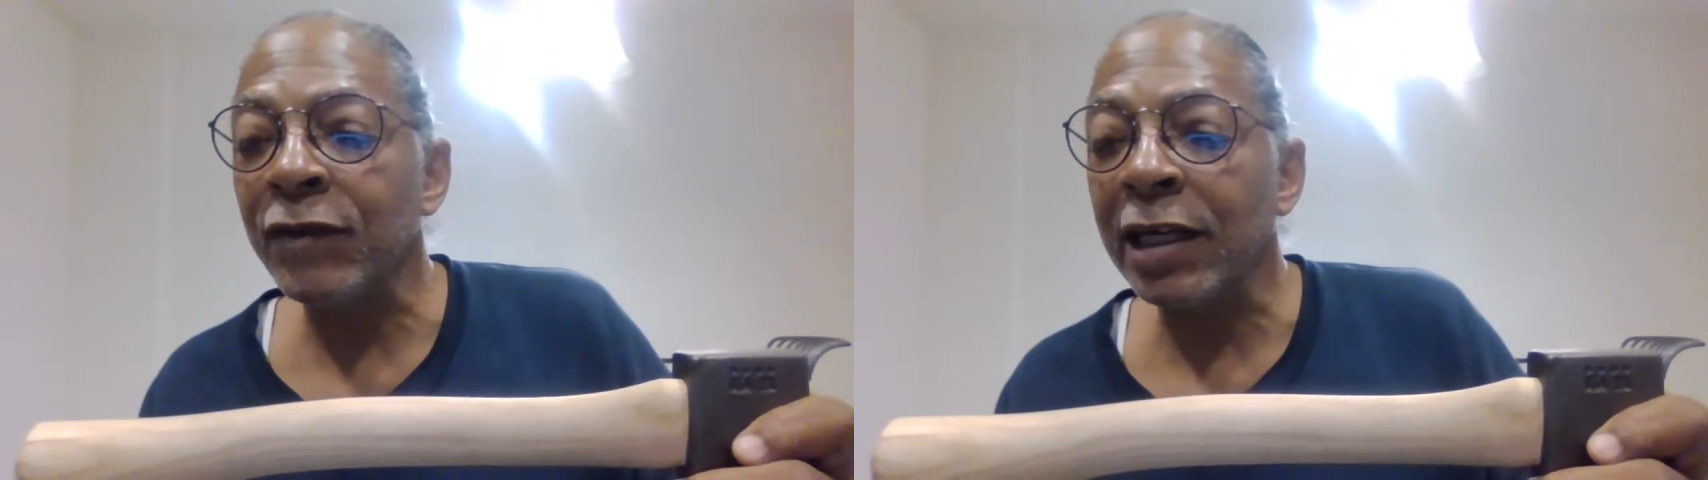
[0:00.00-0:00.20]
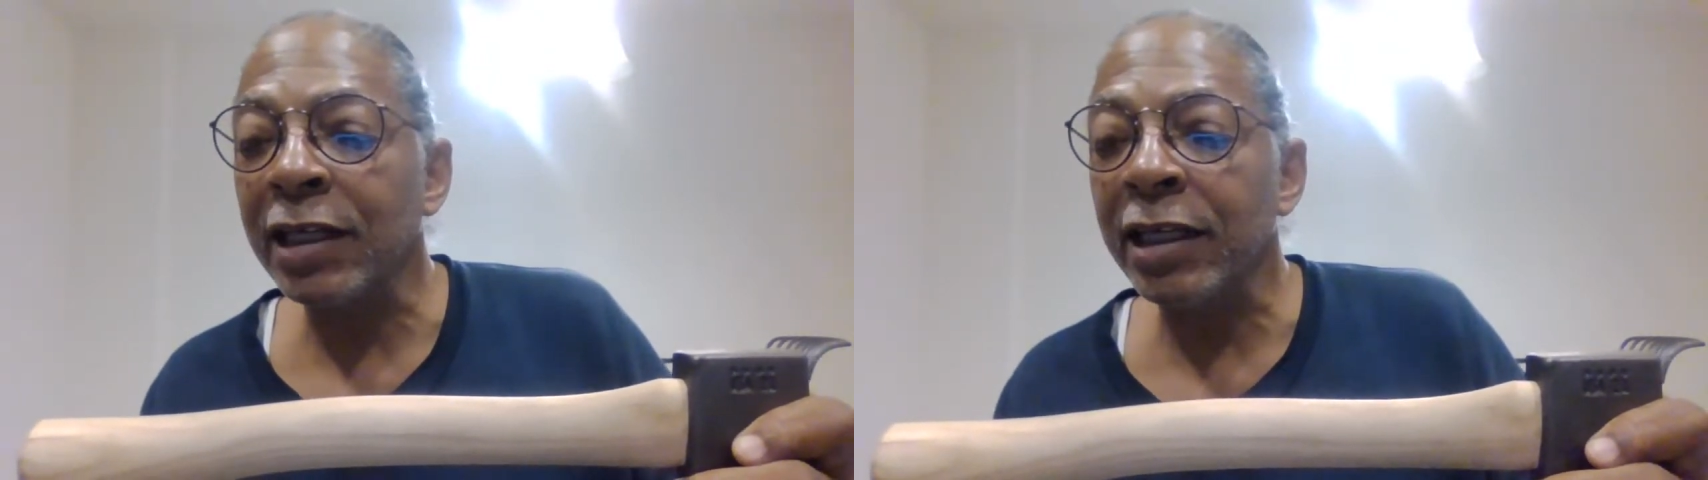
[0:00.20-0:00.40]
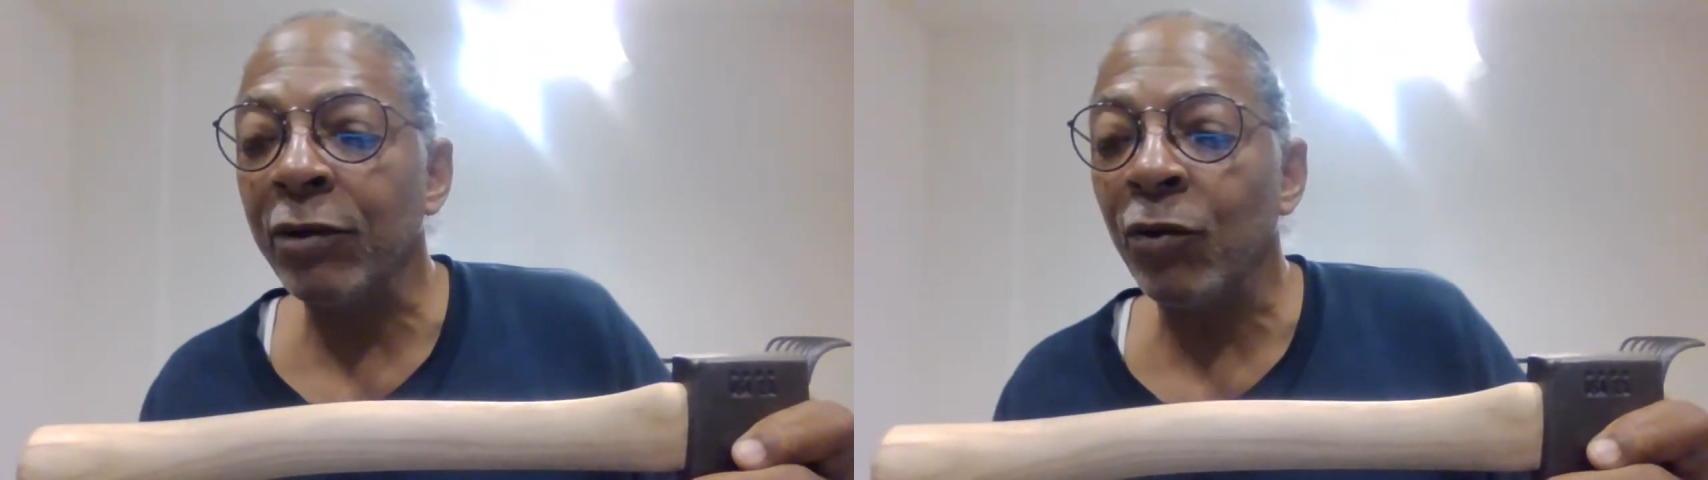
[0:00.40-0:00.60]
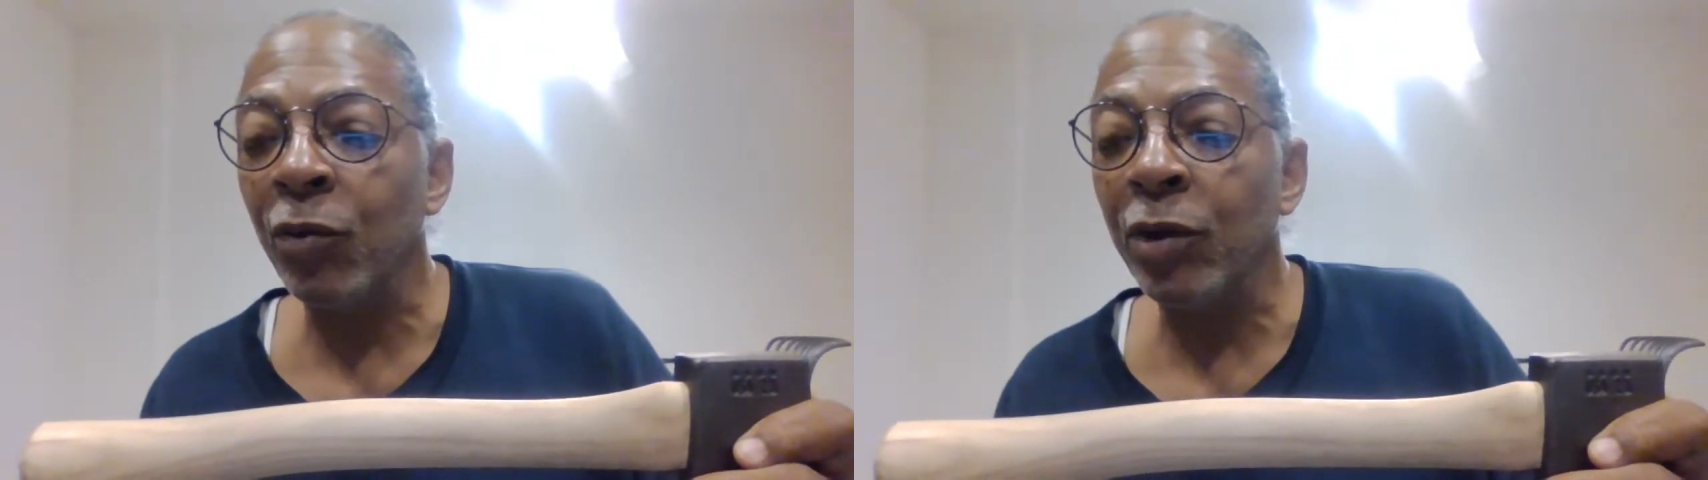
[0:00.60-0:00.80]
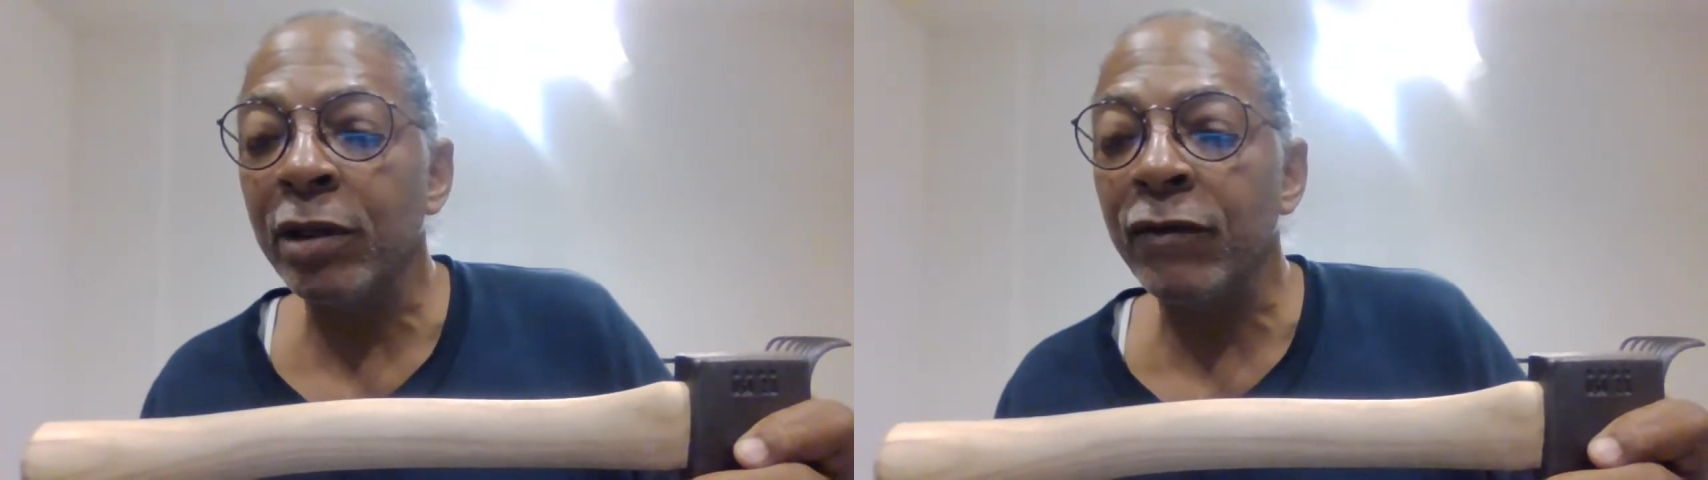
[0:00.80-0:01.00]
I can get
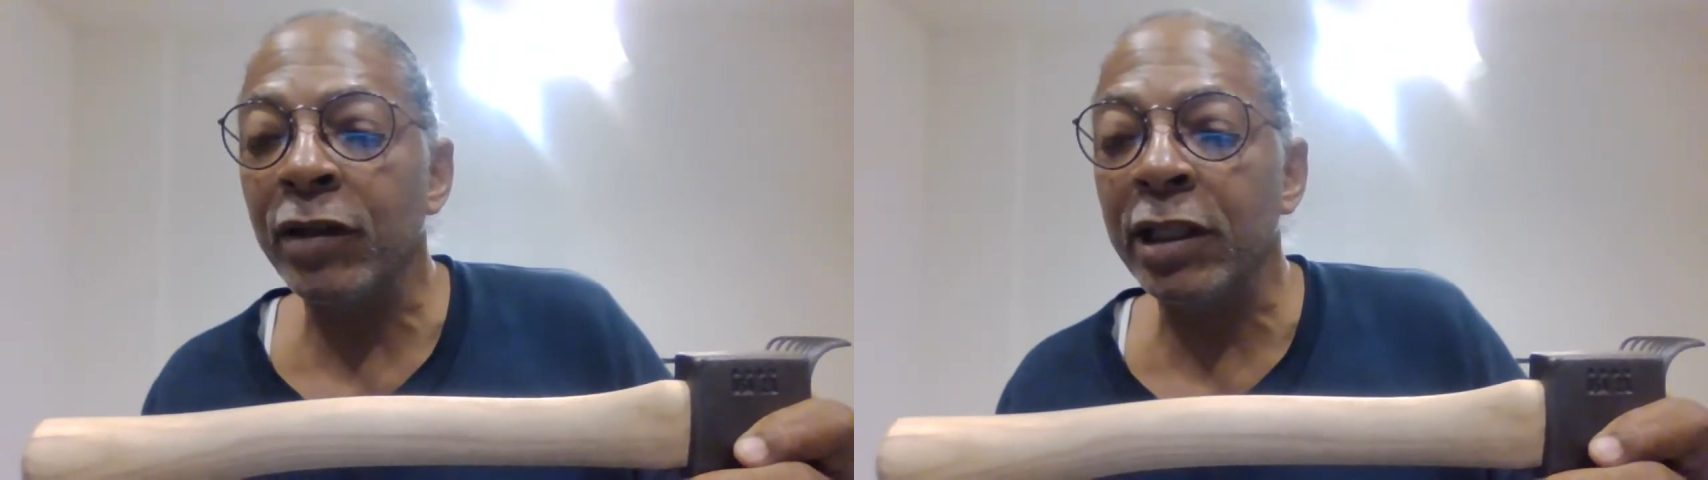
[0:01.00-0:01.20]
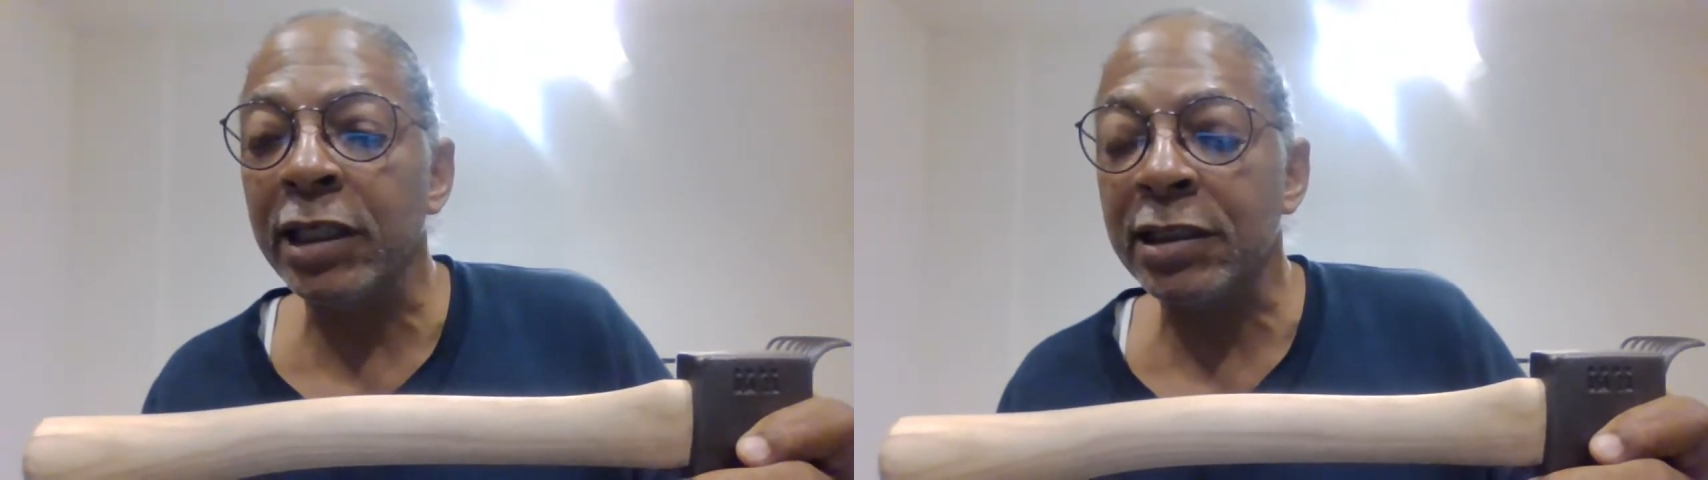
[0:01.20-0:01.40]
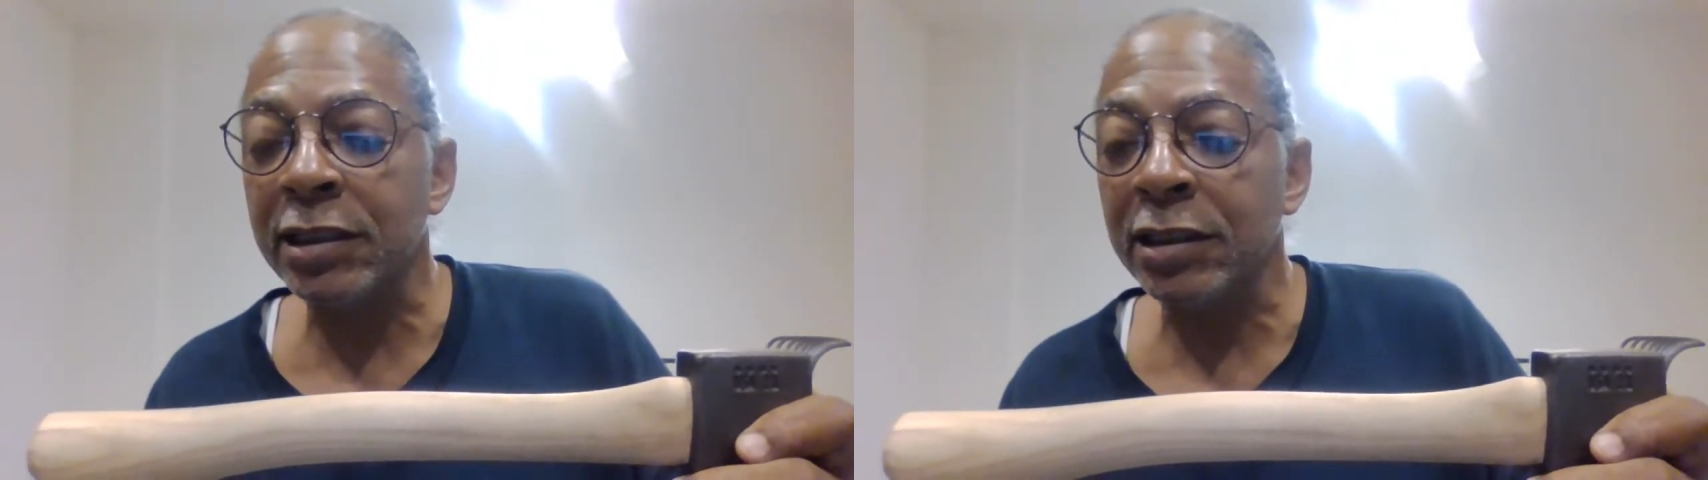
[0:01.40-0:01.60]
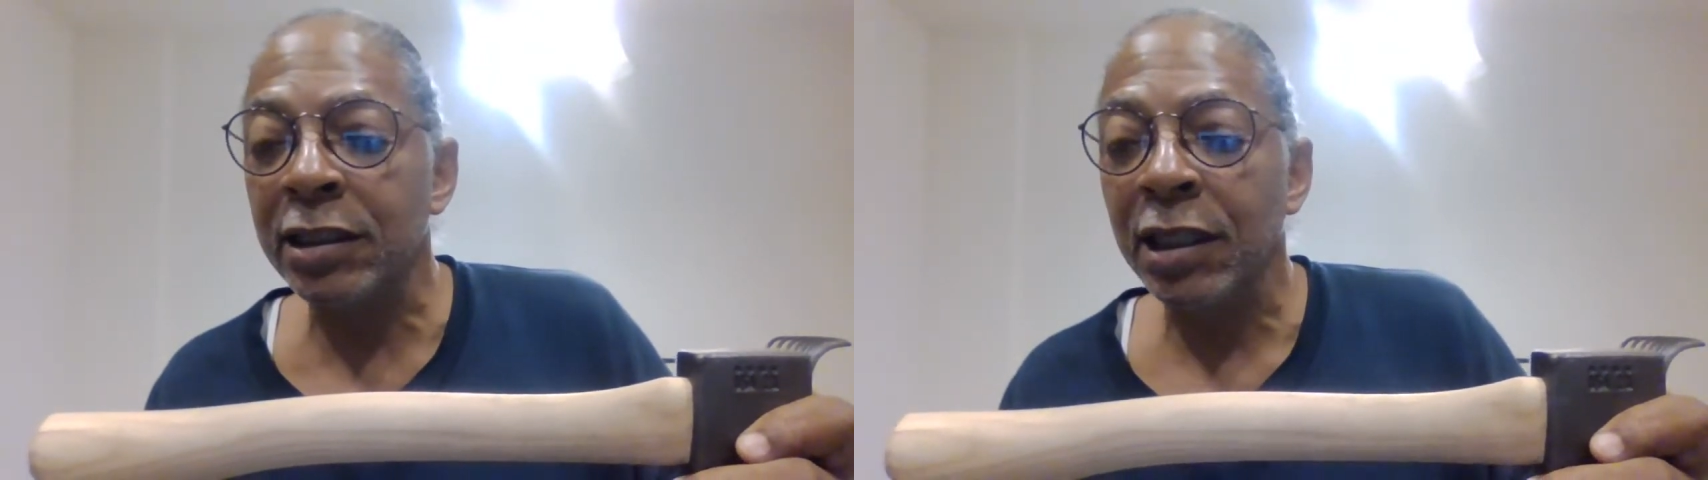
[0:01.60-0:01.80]
rid of this.